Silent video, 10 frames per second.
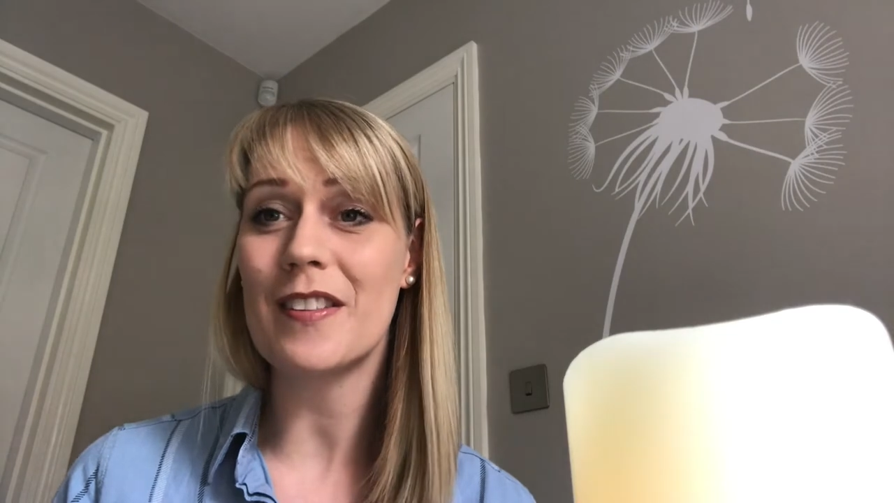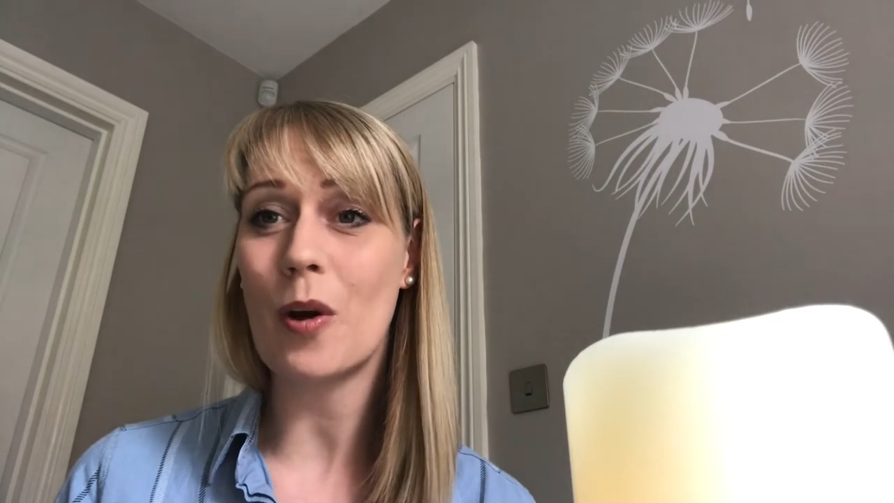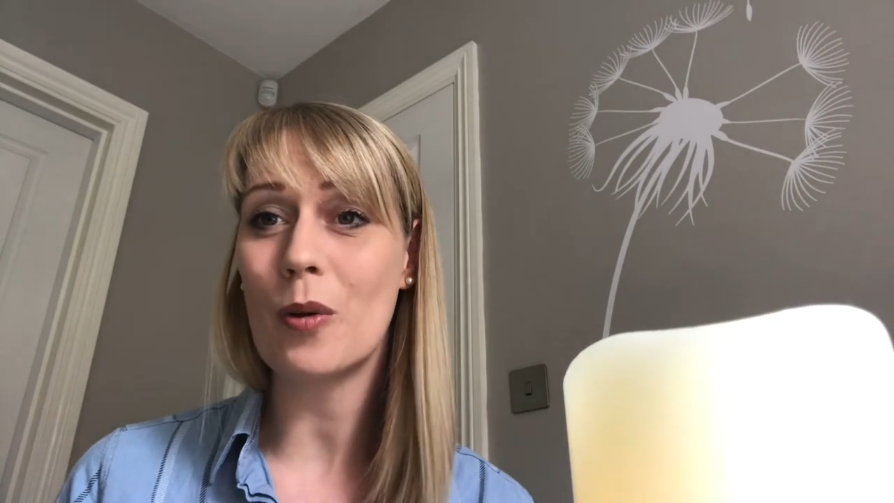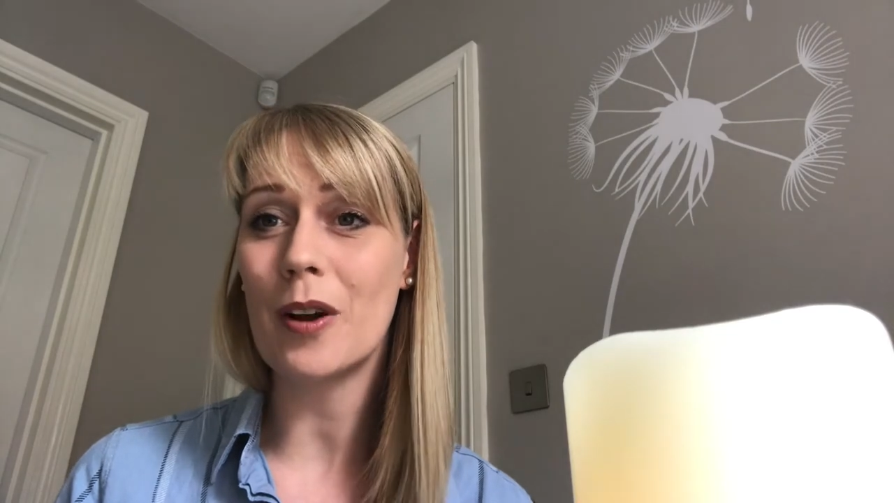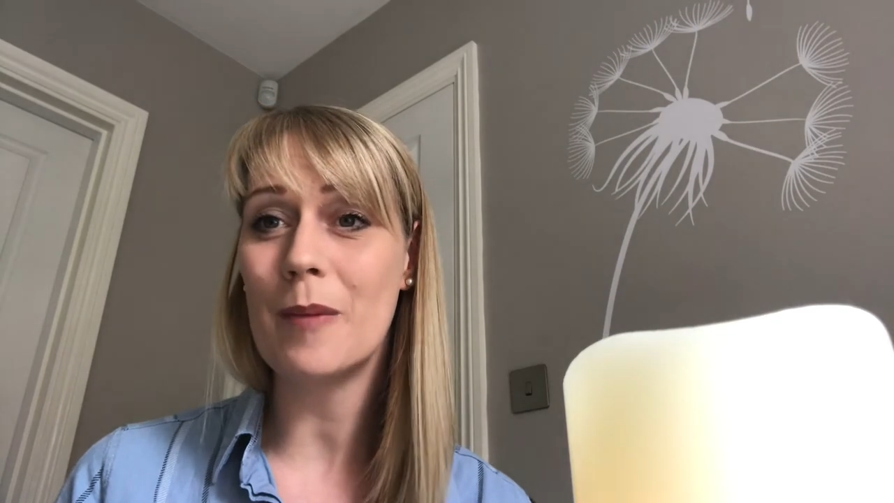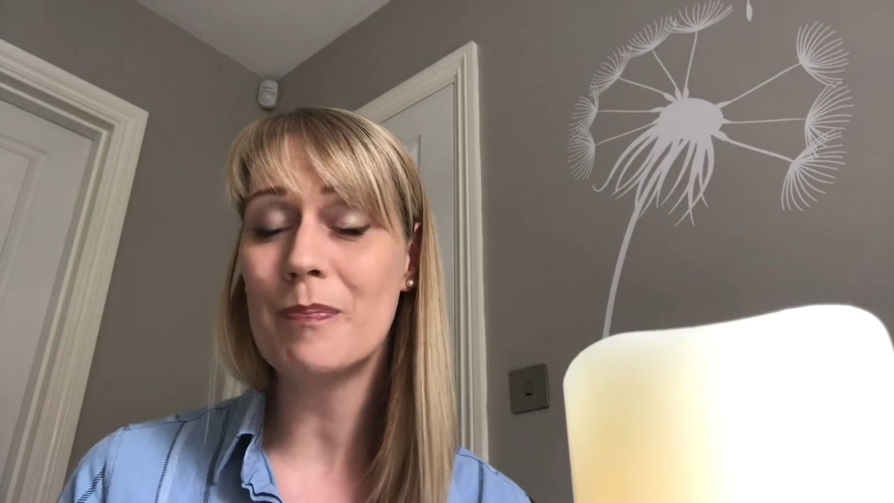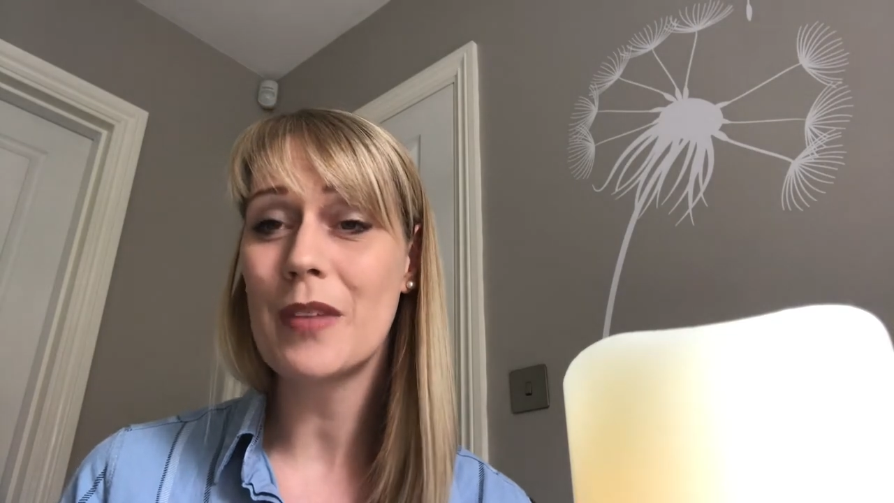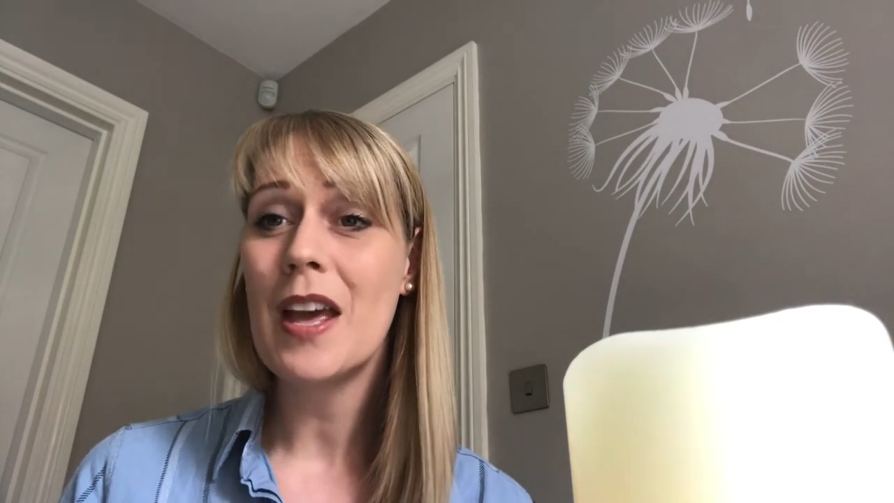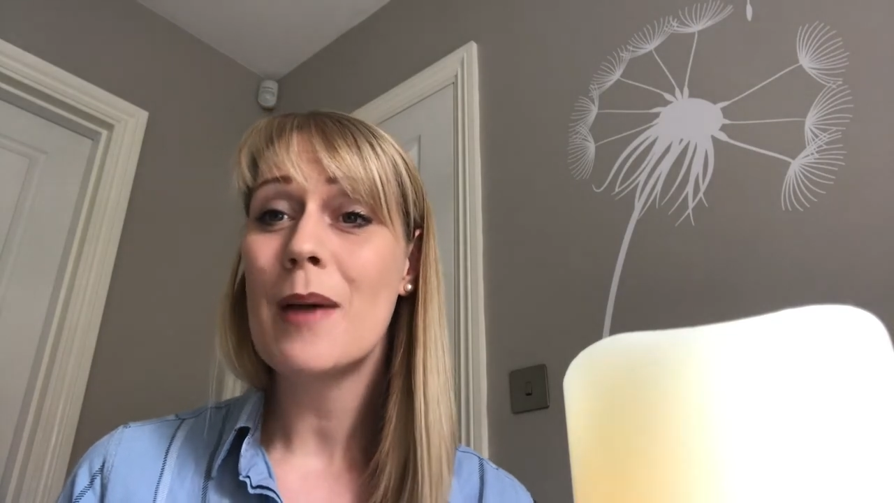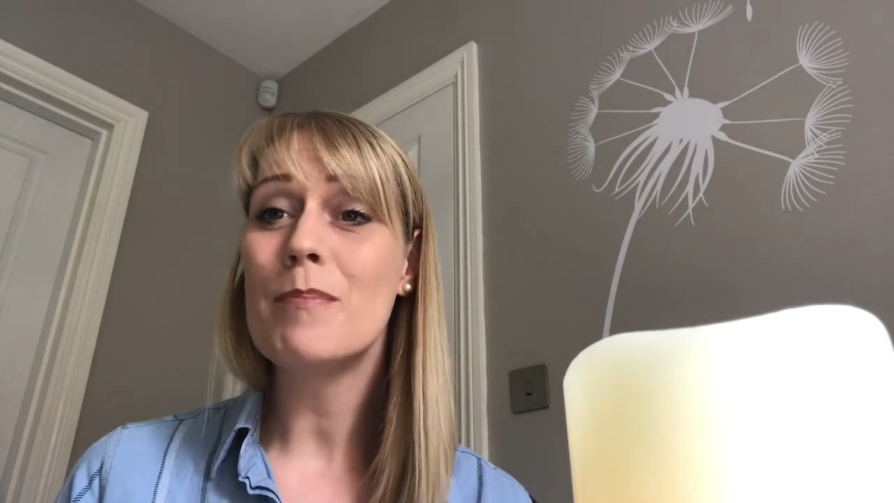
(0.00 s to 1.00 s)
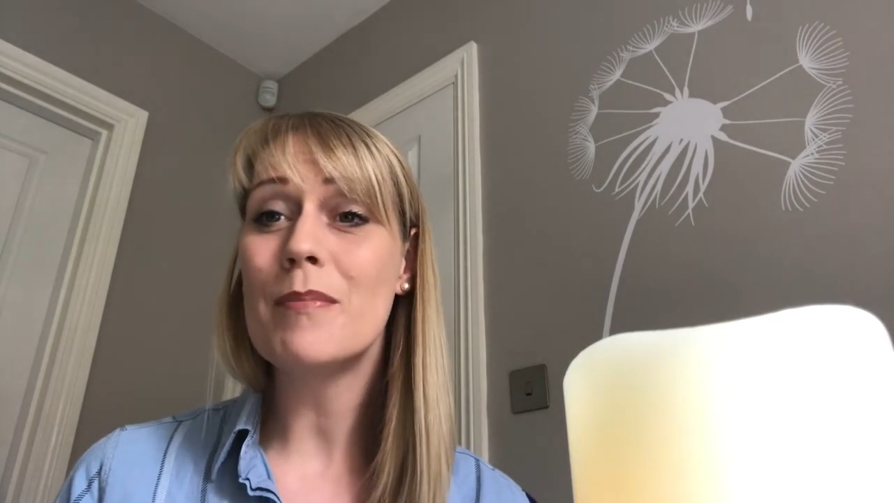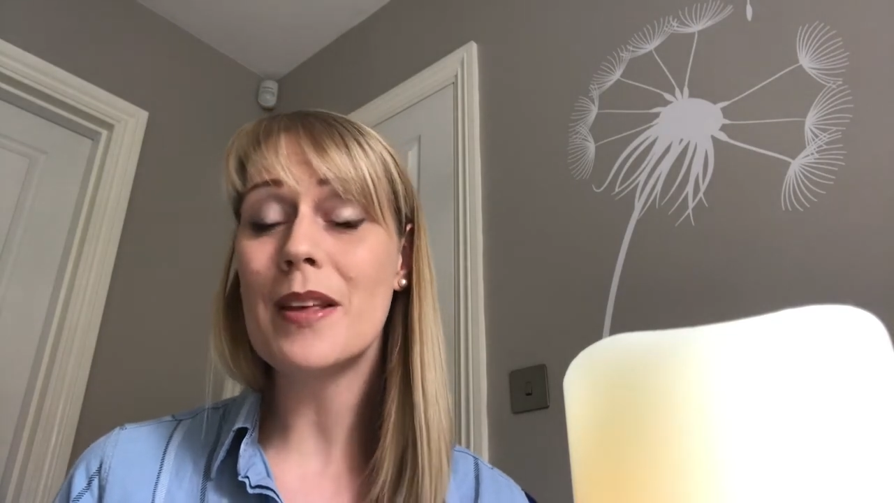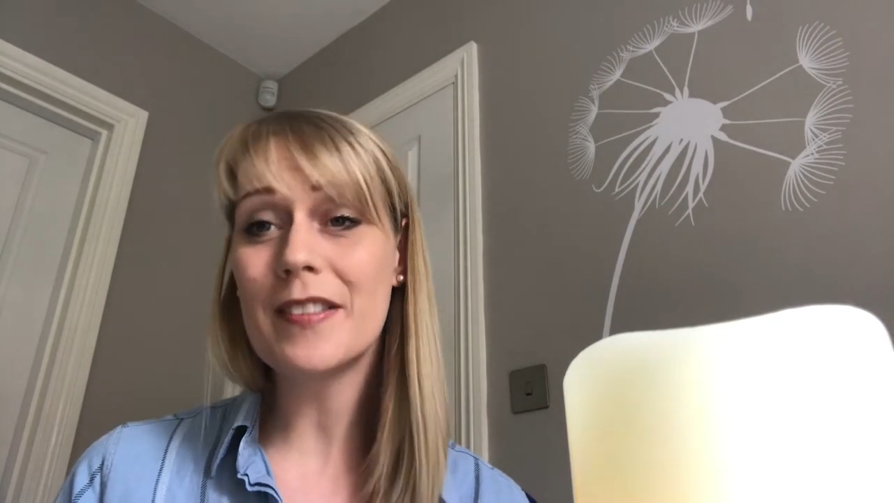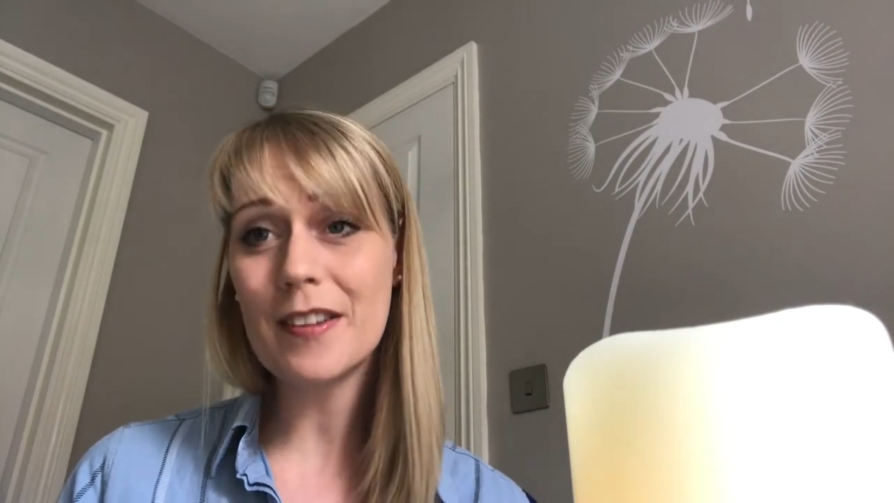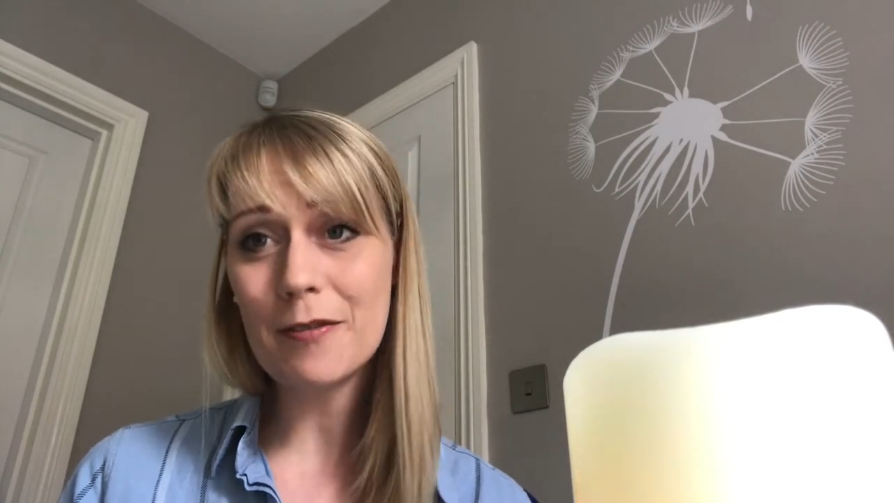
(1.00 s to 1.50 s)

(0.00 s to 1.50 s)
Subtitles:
Holcomb, Mr.